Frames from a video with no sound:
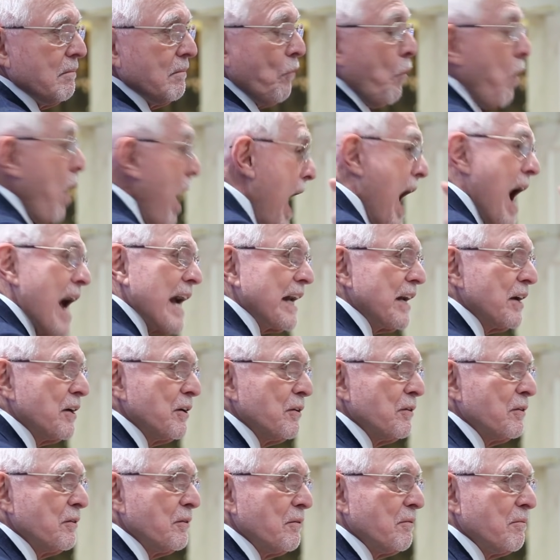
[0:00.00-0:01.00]
Why?
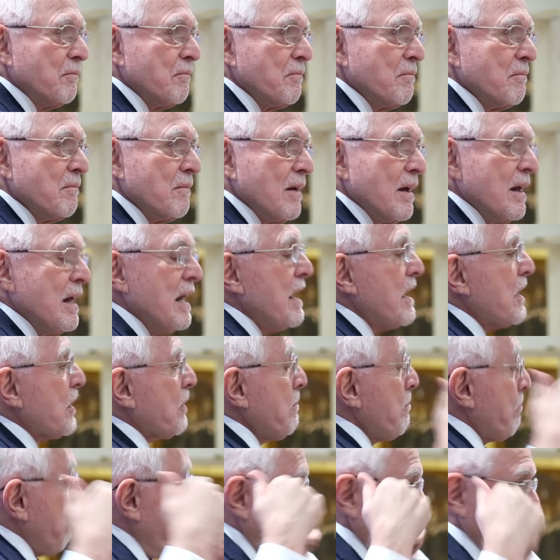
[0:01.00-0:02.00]

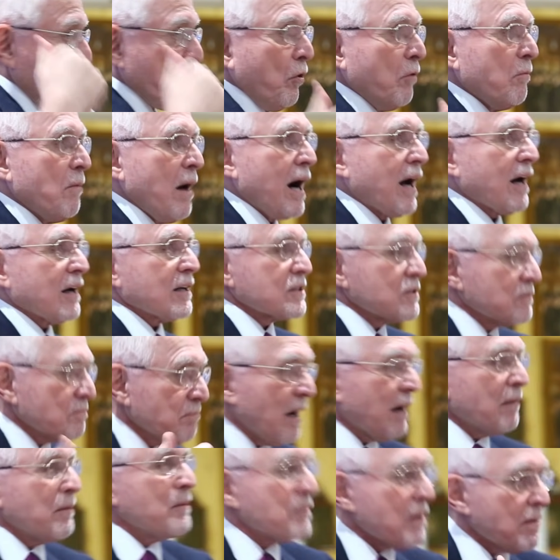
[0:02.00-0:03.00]
Poor role models,
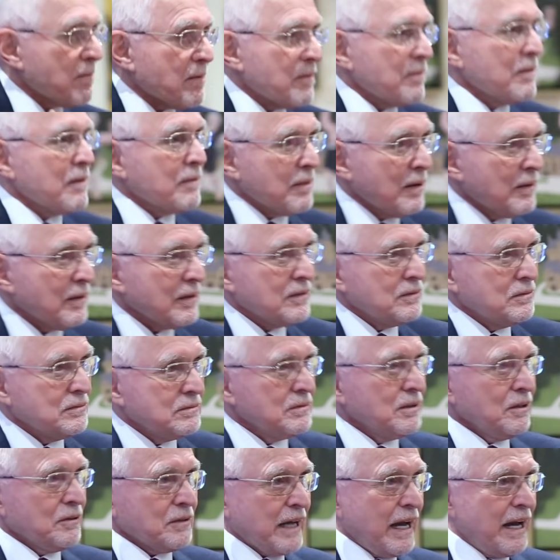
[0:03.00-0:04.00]
blah, blah, blah, blah, blah,
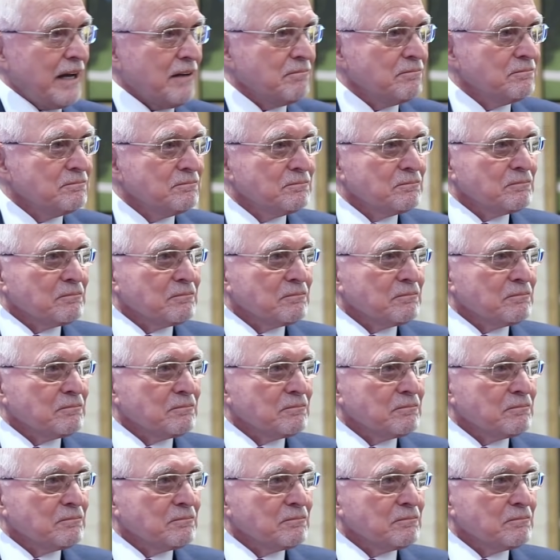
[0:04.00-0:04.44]
Okay?